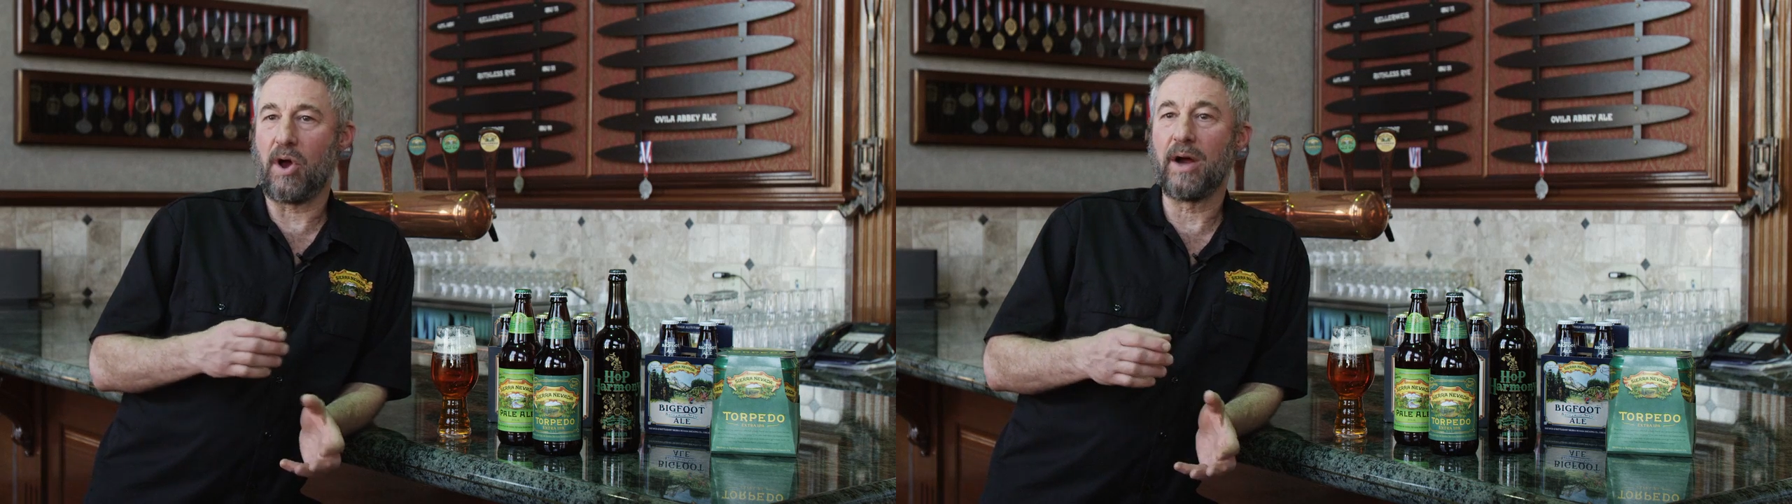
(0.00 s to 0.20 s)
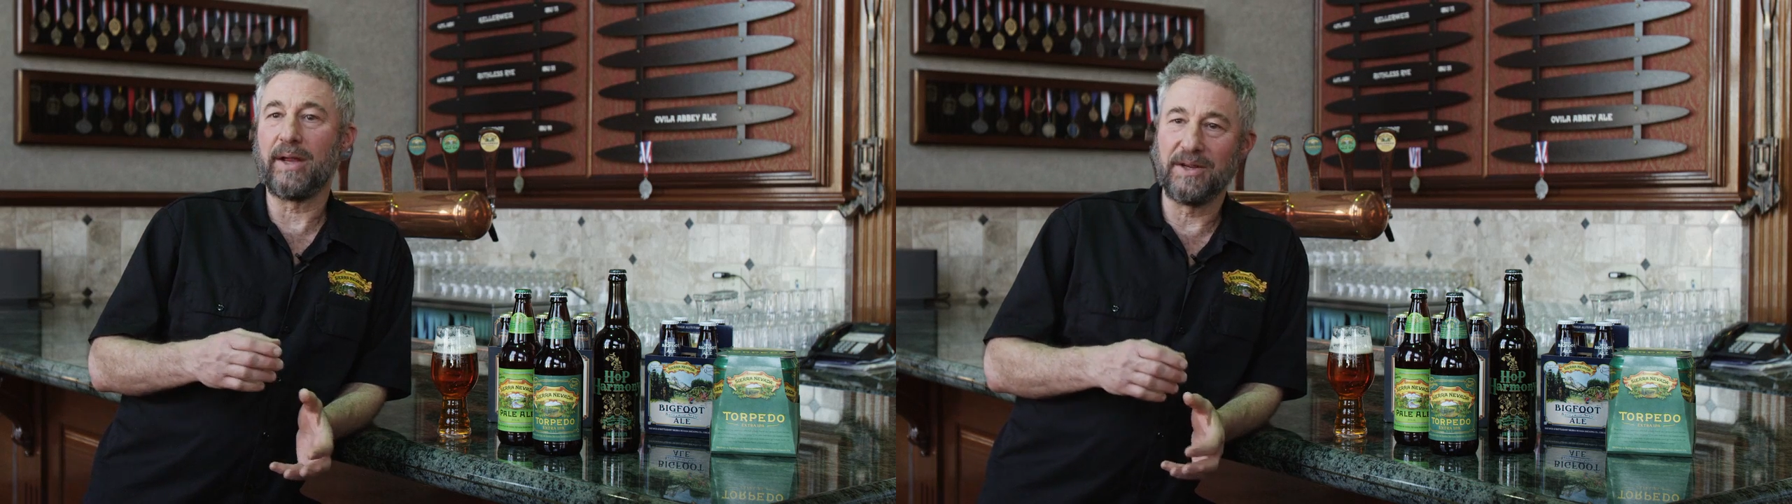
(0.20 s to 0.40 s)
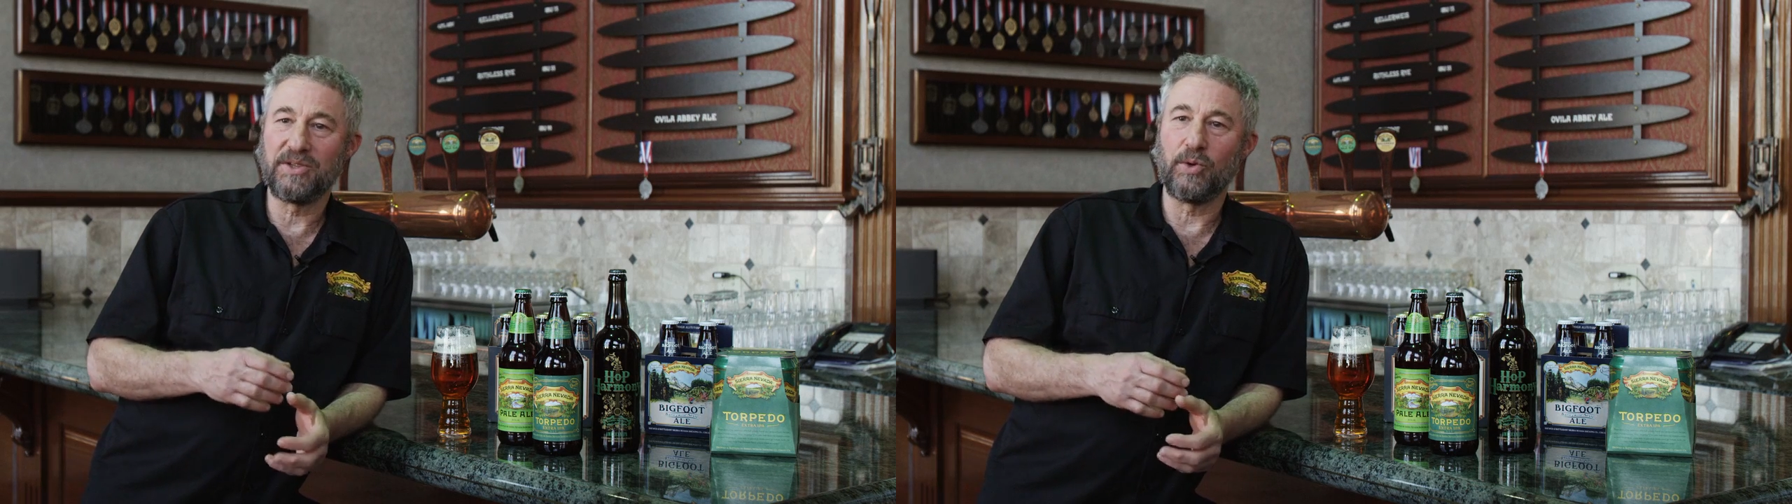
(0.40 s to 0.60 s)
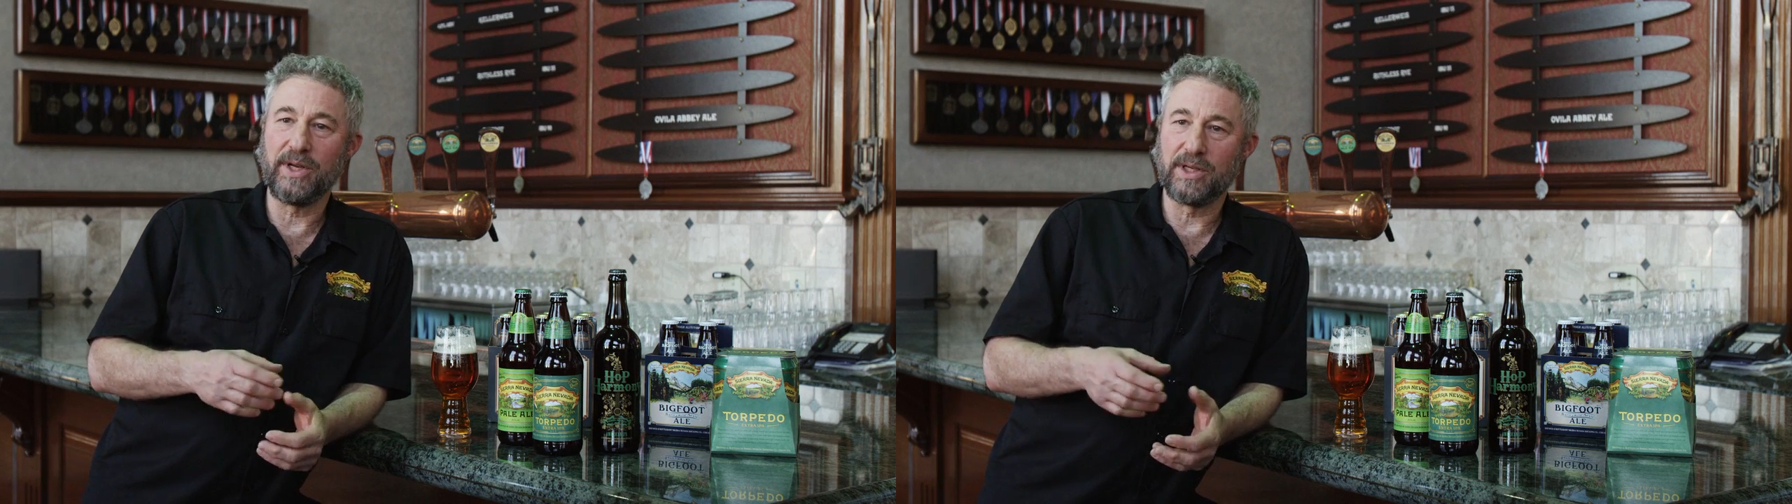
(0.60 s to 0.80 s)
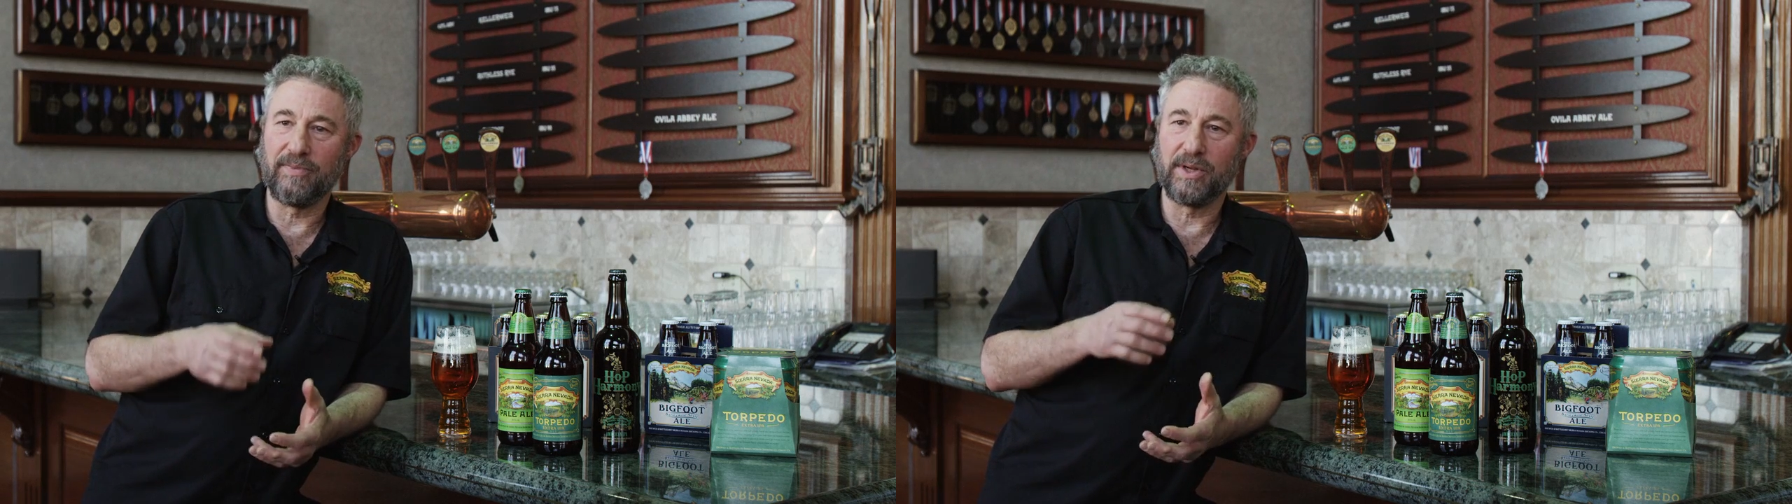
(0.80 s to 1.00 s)
talking, so
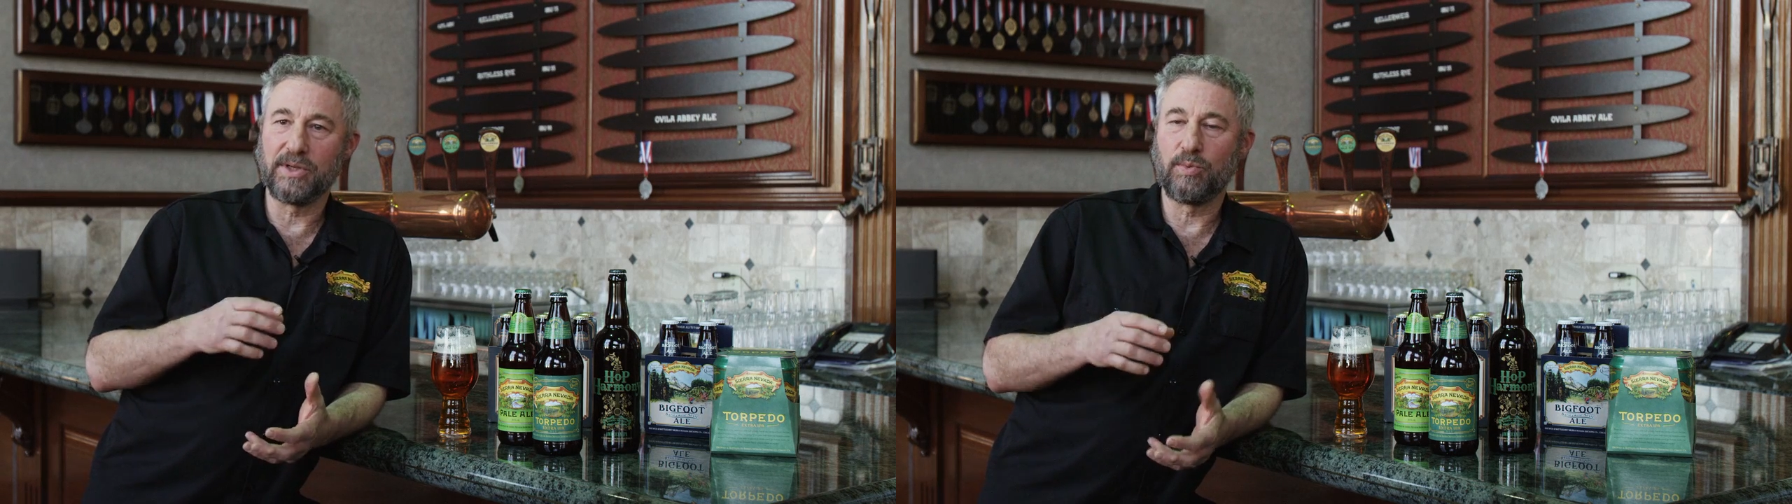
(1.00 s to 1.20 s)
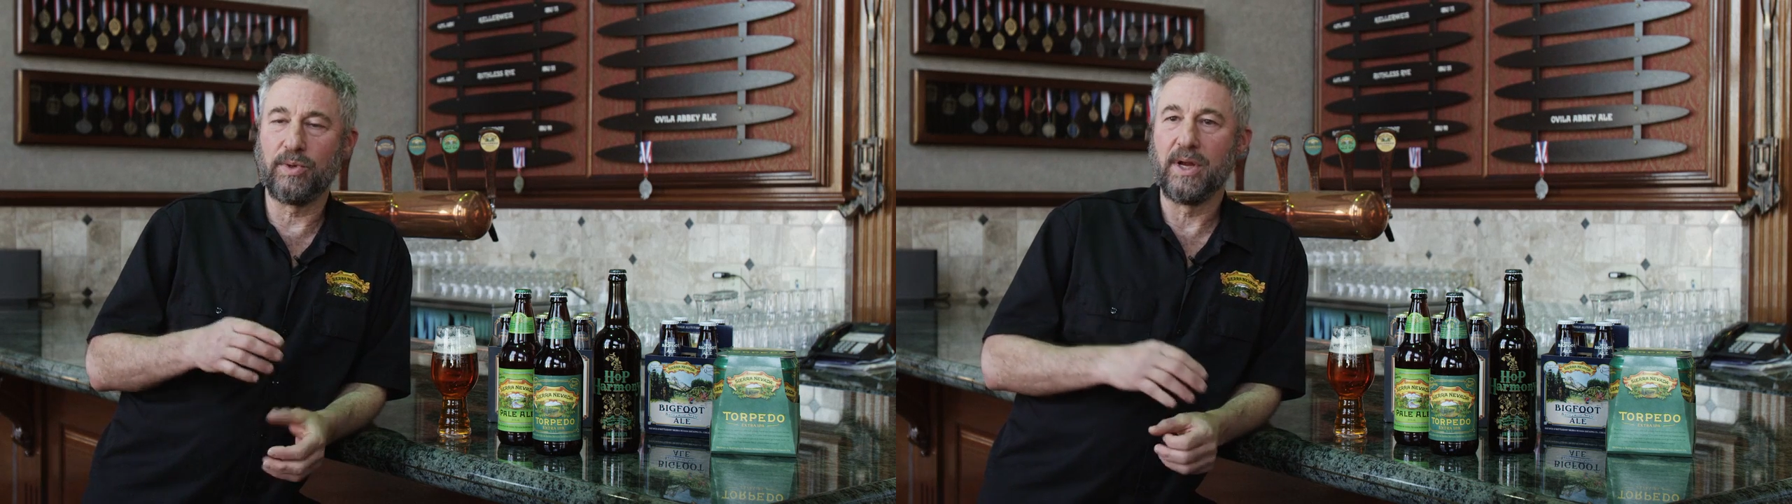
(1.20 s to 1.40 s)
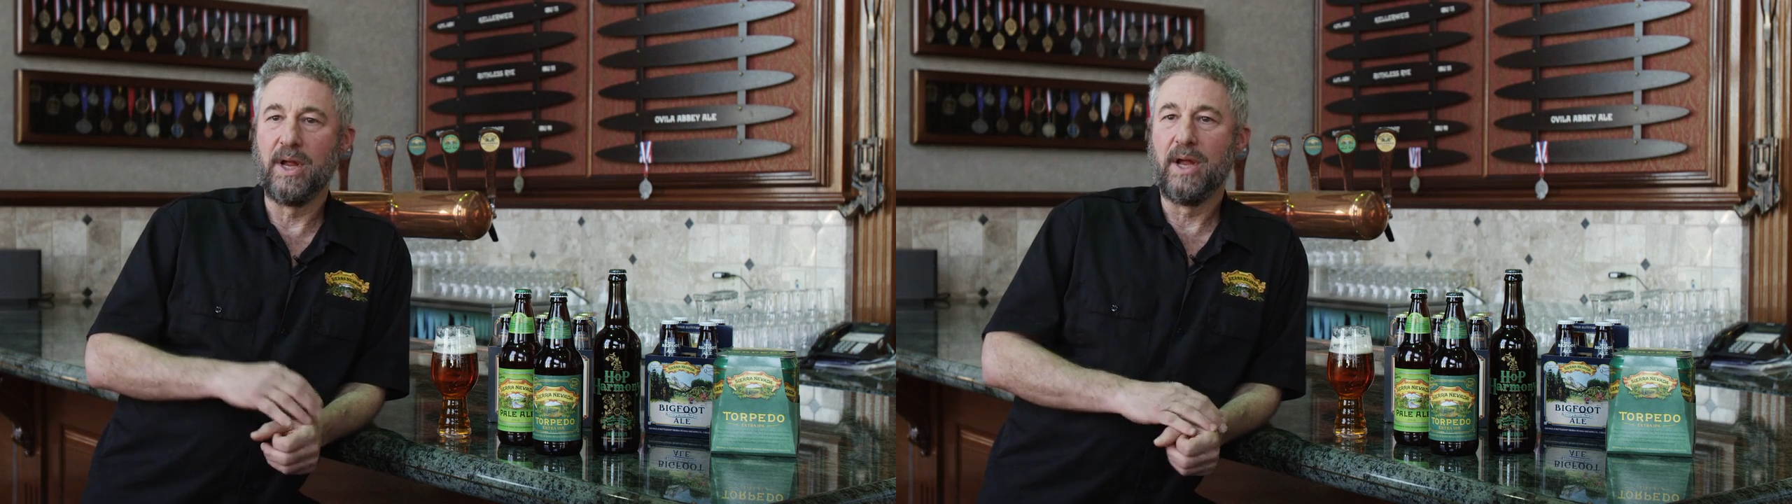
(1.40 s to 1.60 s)
each of us would